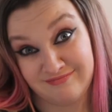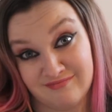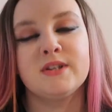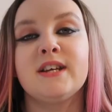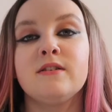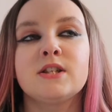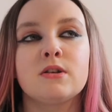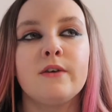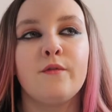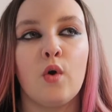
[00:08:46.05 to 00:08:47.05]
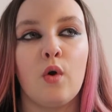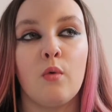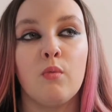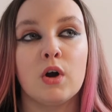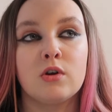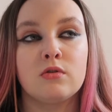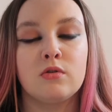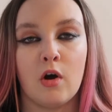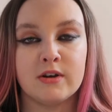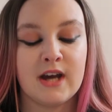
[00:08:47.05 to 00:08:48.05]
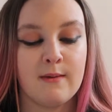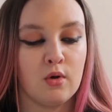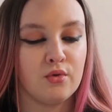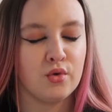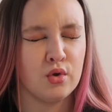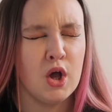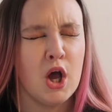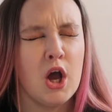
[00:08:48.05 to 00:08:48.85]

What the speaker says: But series 3 and 4 were goddamn awful.